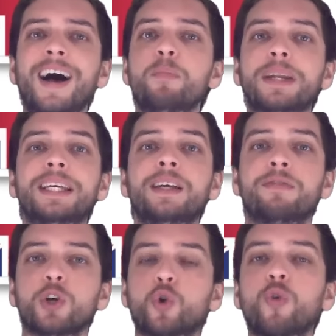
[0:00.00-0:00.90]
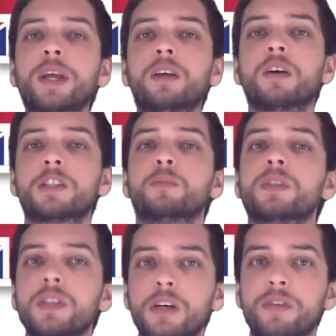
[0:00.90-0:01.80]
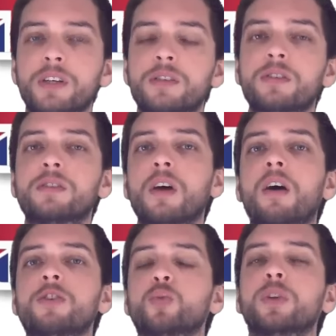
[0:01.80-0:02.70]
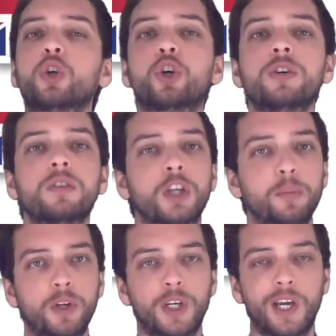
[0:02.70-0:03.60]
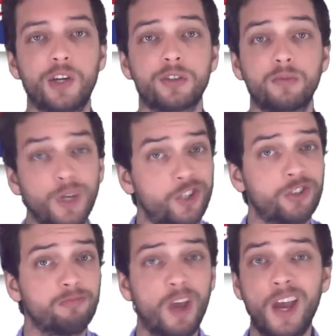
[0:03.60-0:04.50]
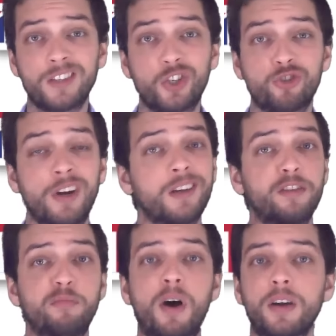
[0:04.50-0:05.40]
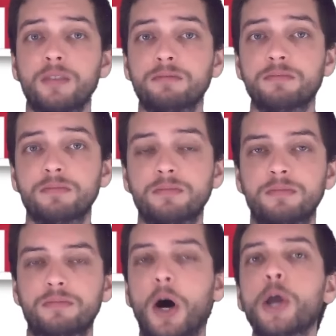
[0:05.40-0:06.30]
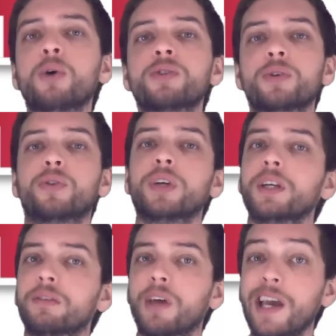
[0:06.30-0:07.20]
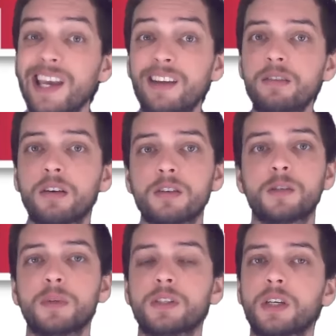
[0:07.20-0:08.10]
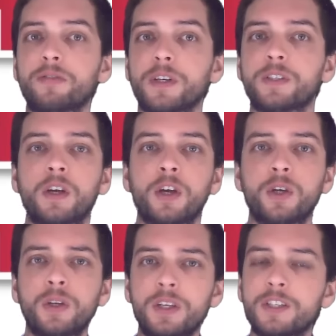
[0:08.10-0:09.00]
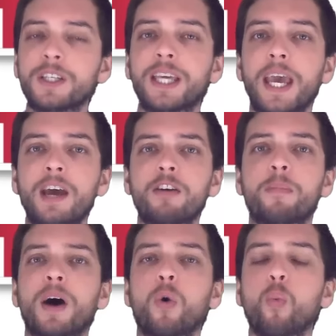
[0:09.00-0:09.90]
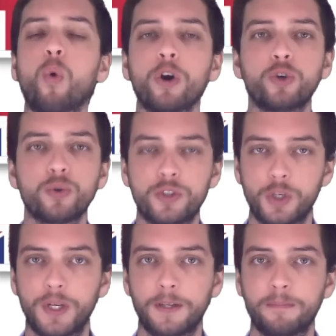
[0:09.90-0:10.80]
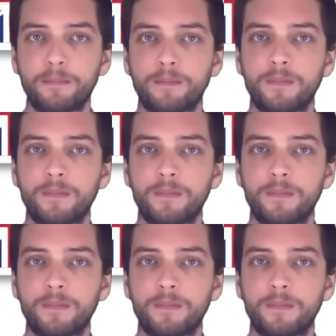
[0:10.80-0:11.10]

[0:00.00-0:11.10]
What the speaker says: I believe that great customer service starts with good communication, which is a strength of mine. I also think that in customer service, you need to care about what you're doing.